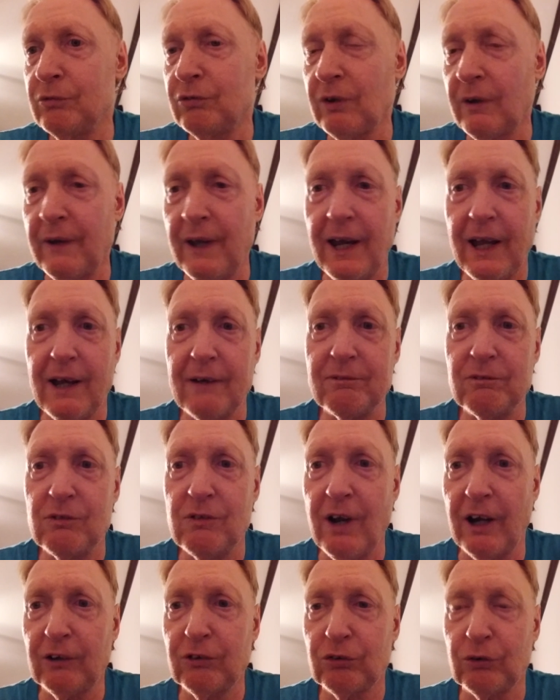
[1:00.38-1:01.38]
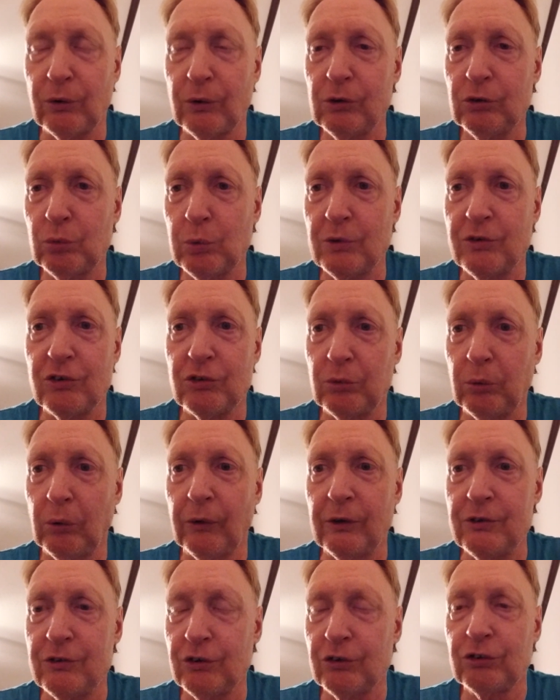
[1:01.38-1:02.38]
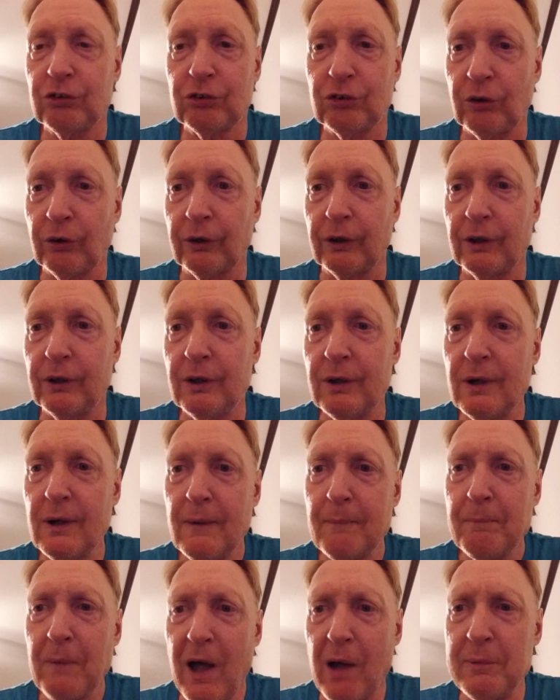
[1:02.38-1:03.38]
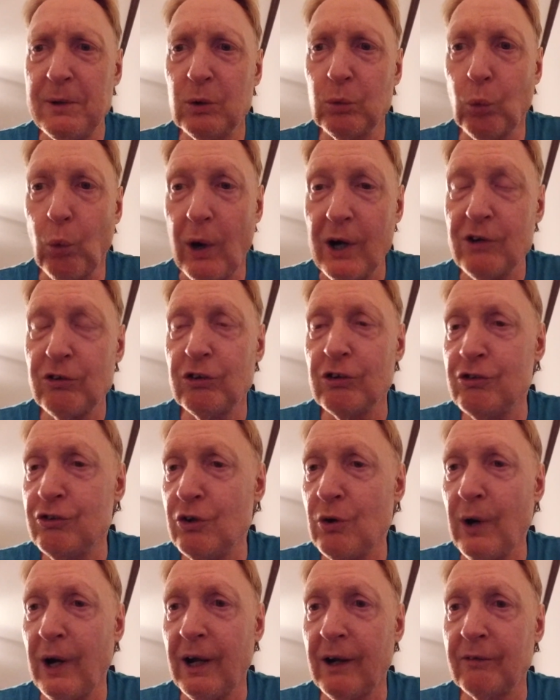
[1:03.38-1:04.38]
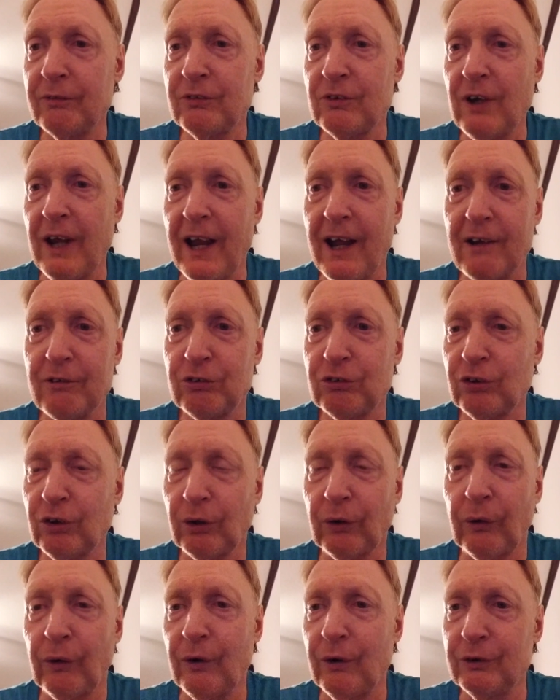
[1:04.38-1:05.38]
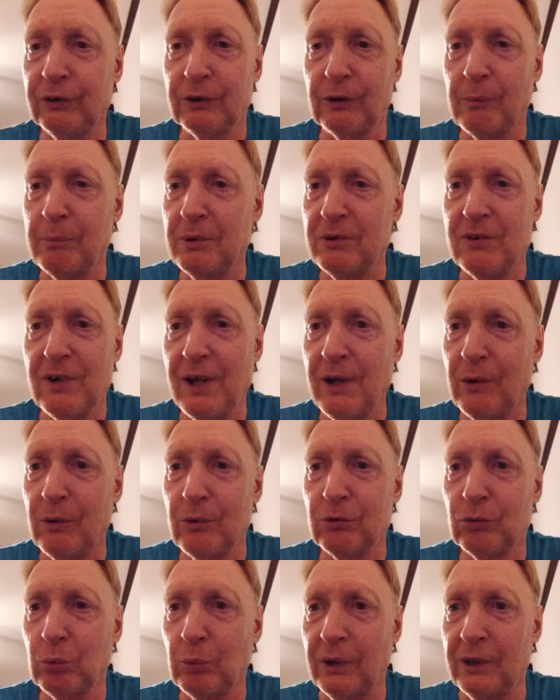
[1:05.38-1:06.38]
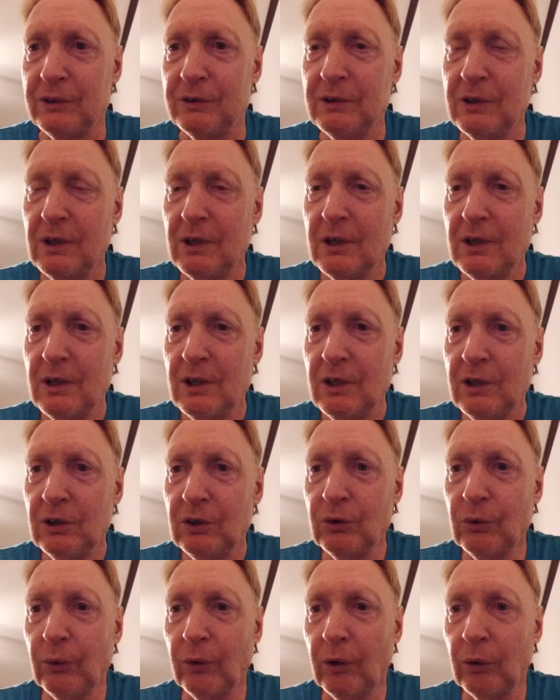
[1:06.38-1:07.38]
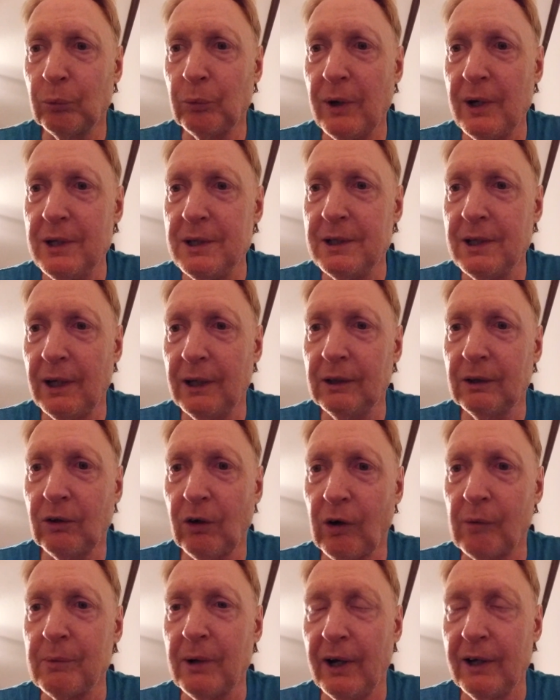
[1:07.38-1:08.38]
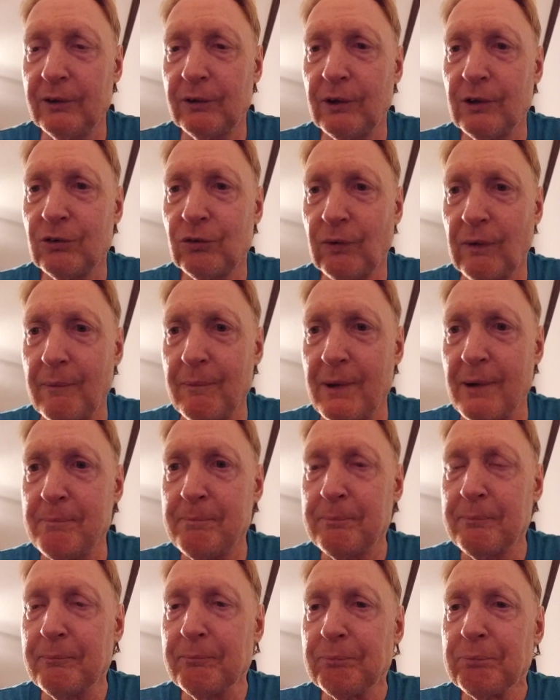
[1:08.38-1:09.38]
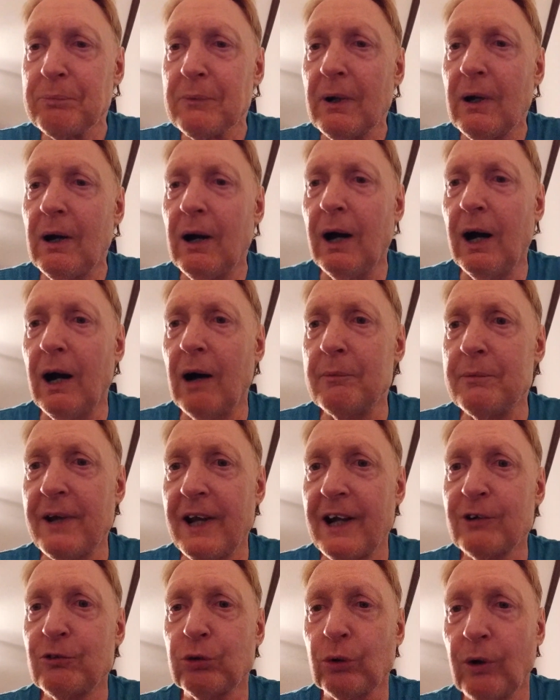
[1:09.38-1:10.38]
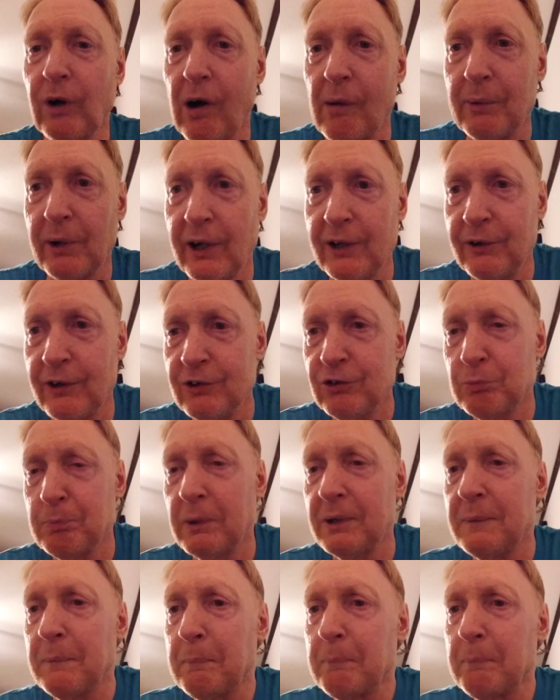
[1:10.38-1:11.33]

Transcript: and they have dextrose, which is really just sugar. I mean, why should you have to have sugar on your potatoes when you're already getting carbohydrates from them, natural carbohydrates? But